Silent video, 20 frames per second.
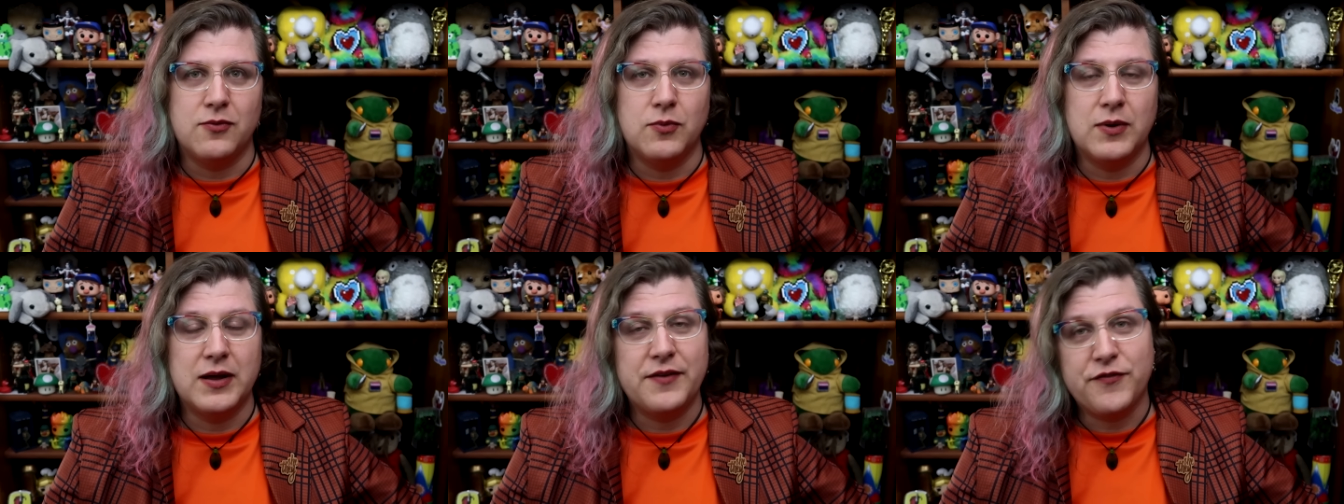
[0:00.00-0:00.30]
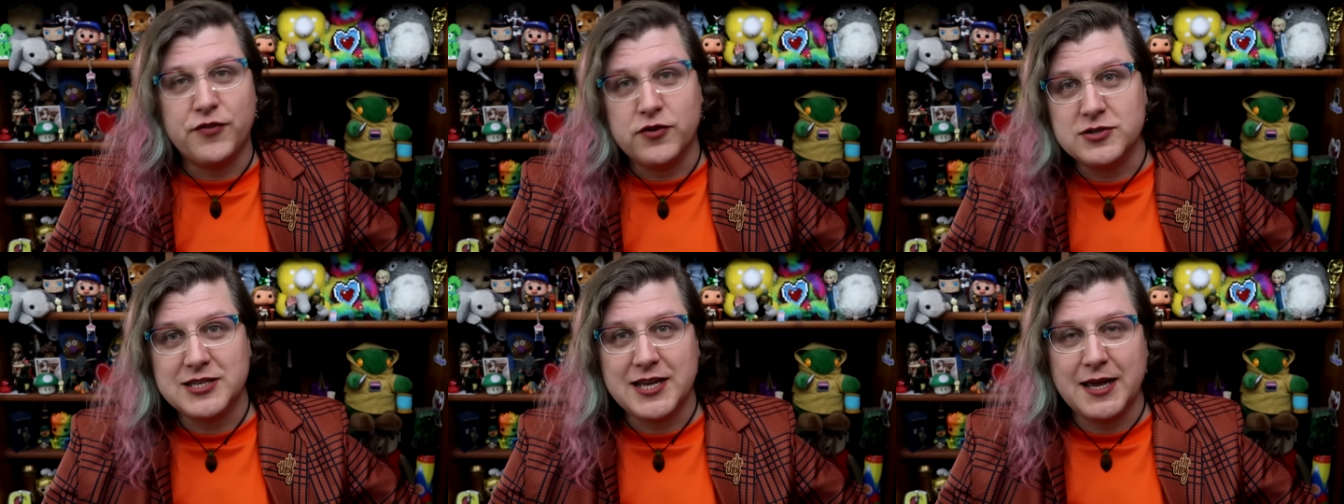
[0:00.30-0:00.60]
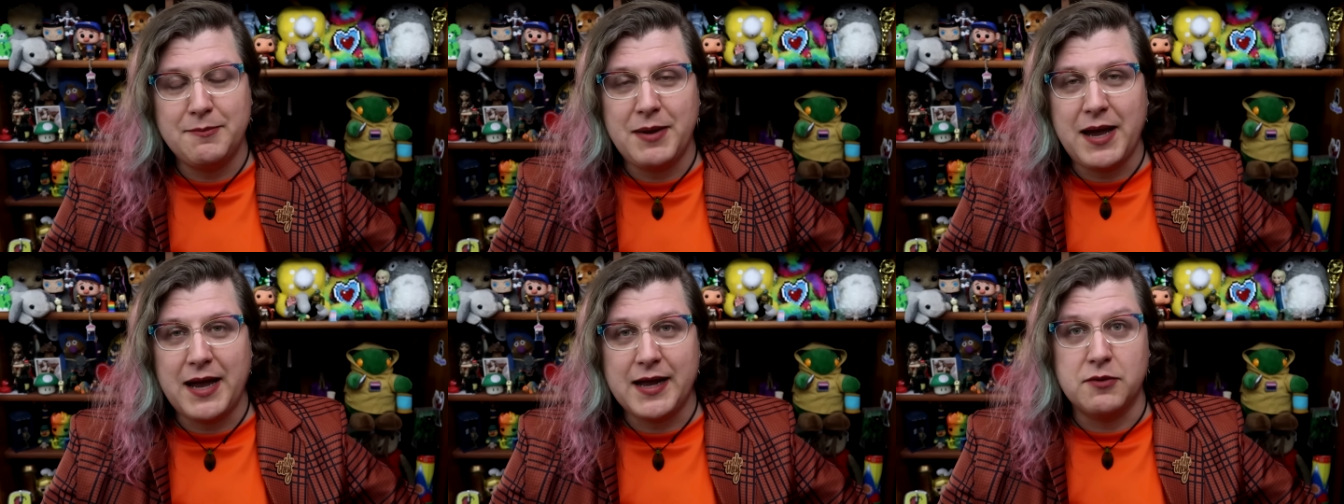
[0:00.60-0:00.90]
When it first
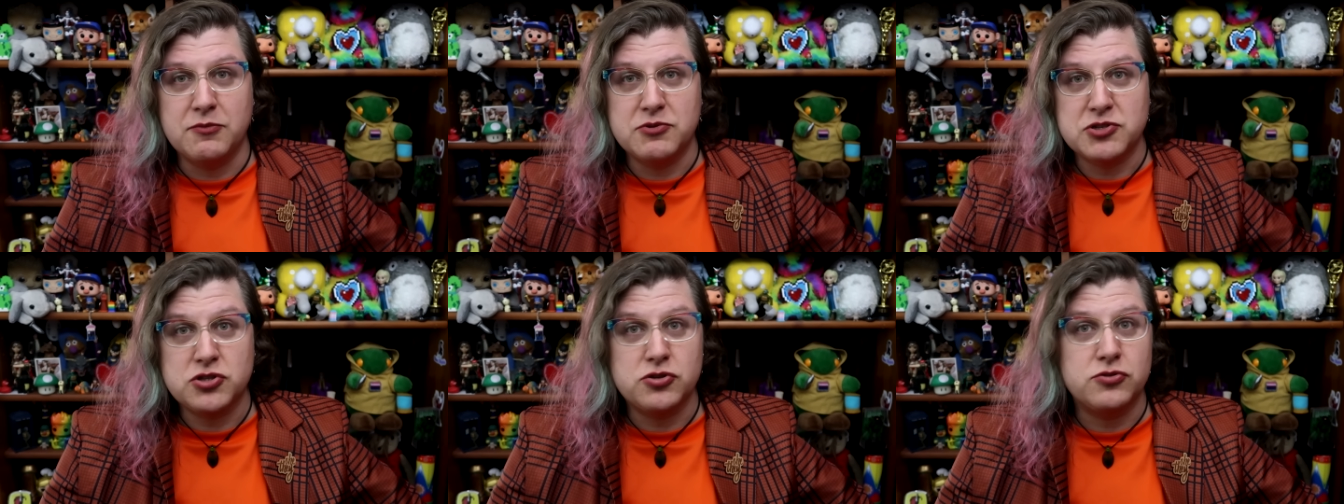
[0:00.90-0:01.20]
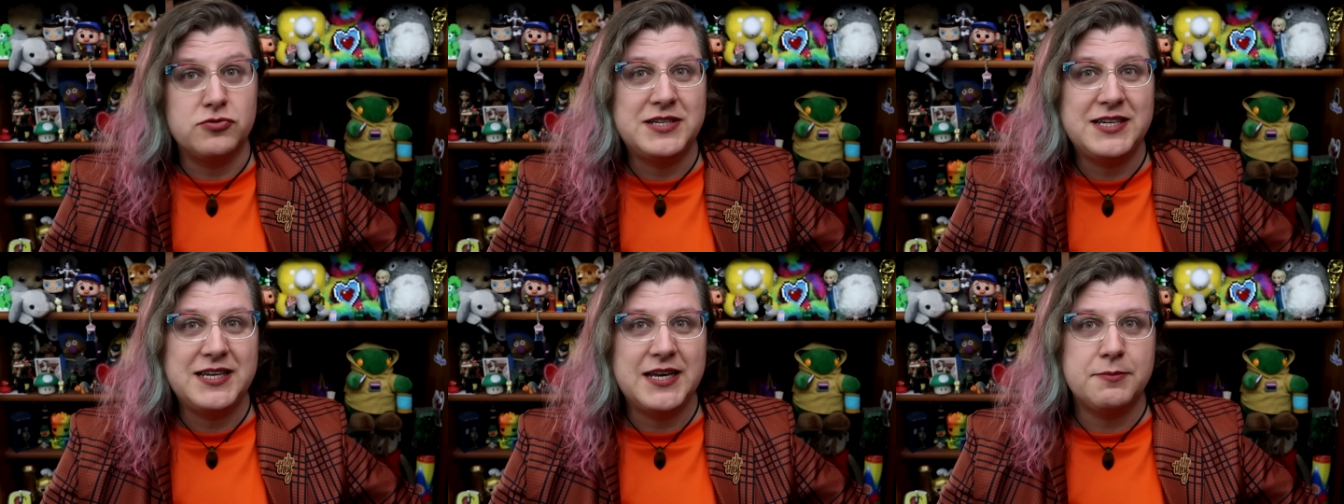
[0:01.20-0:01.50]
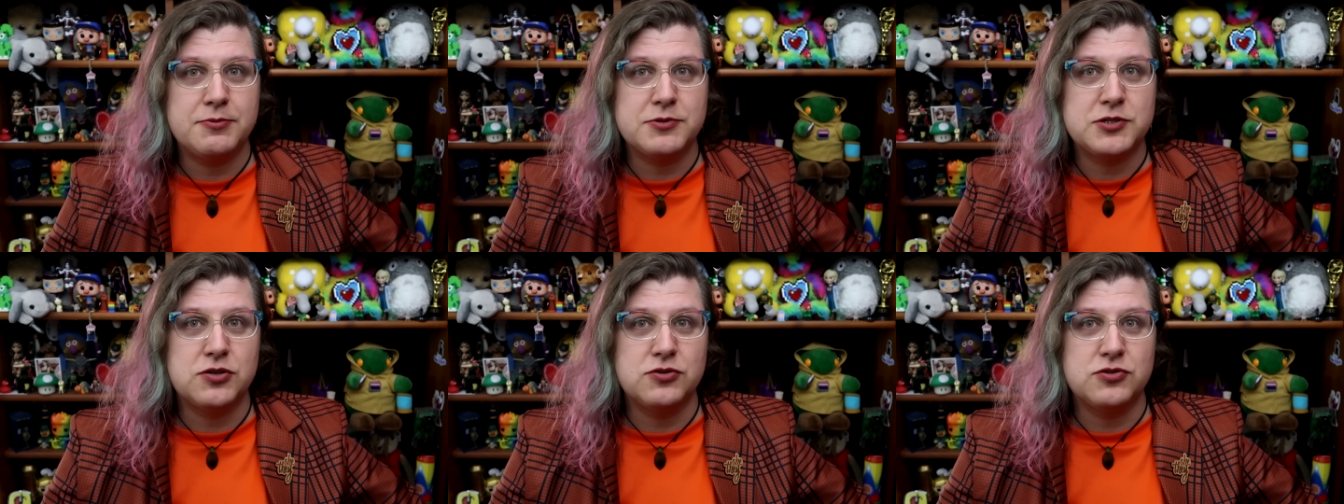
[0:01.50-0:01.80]
came back, it was thirteen
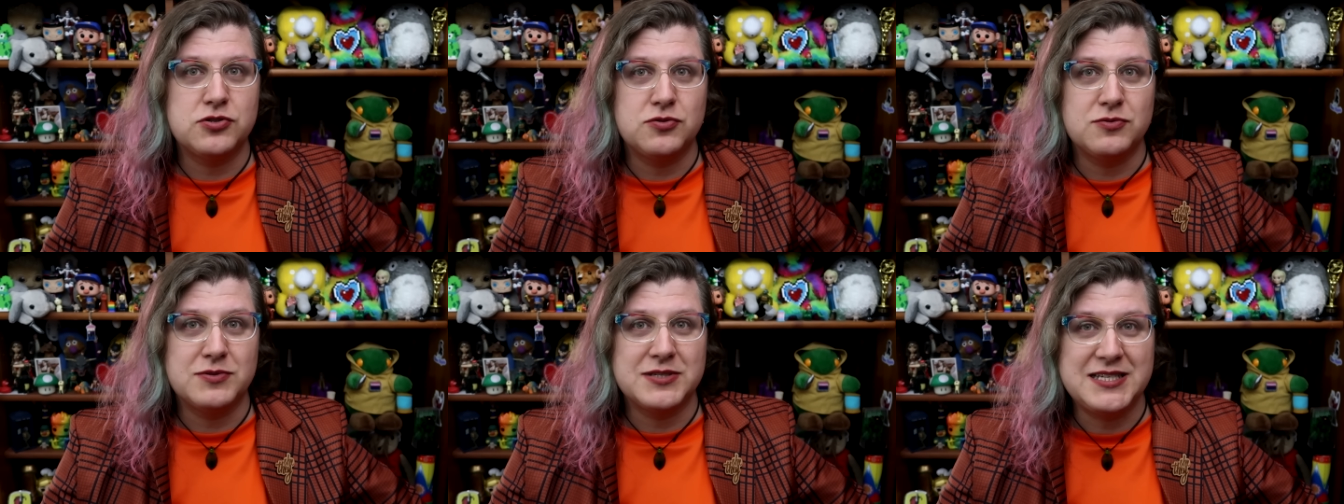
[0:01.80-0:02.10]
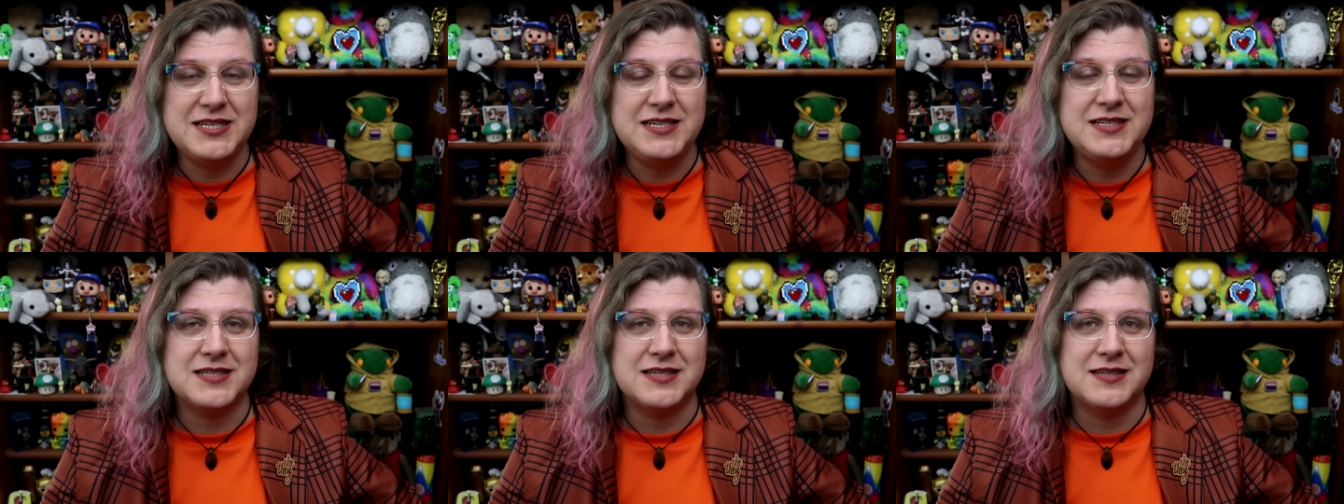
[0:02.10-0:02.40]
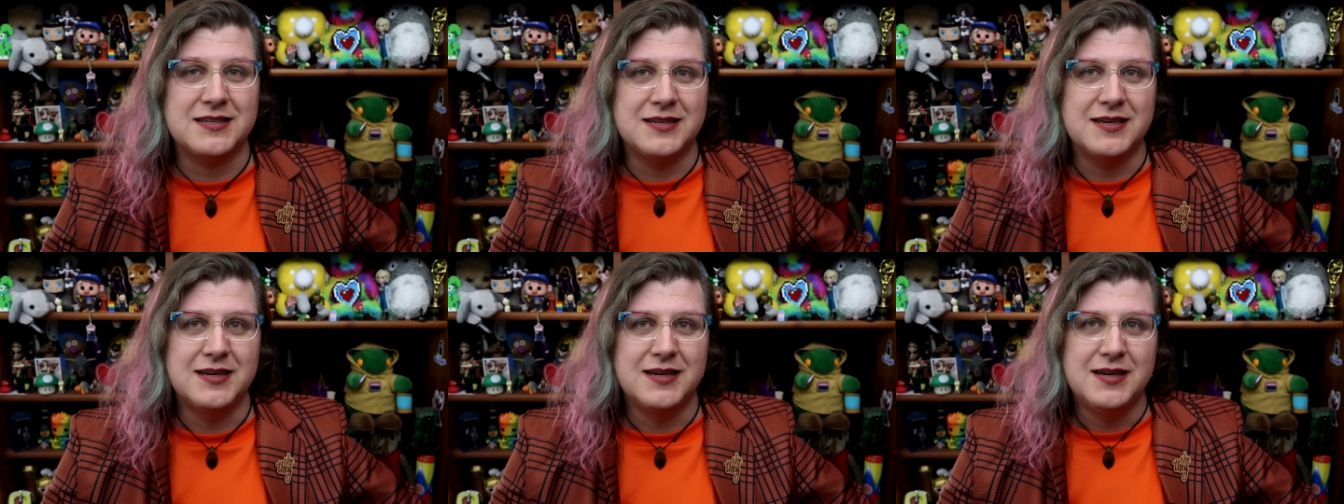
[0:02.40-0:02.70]
episodes to a
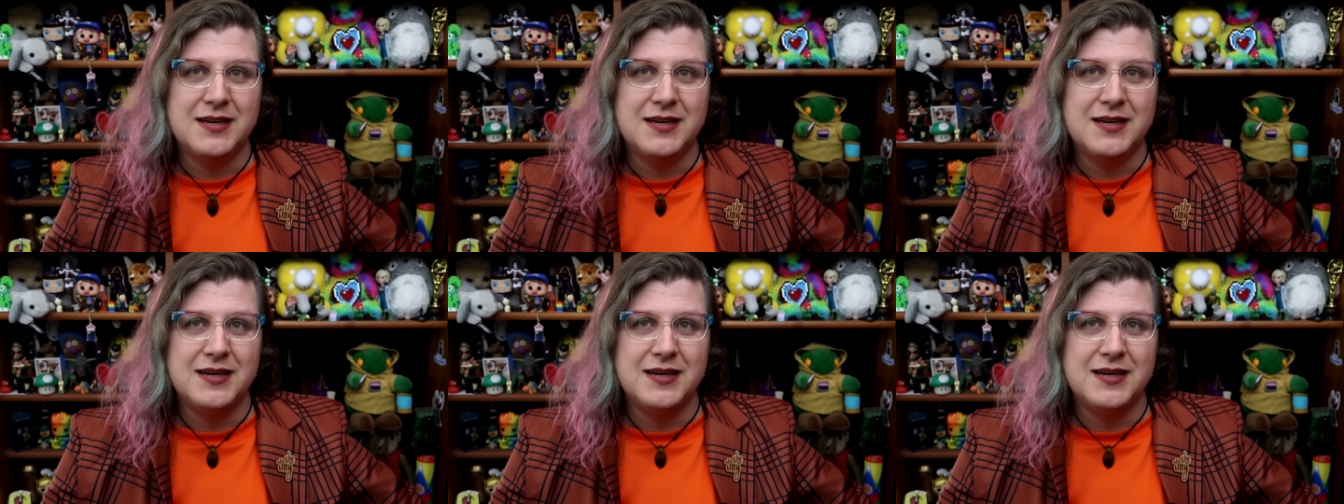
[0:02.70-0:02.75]
season,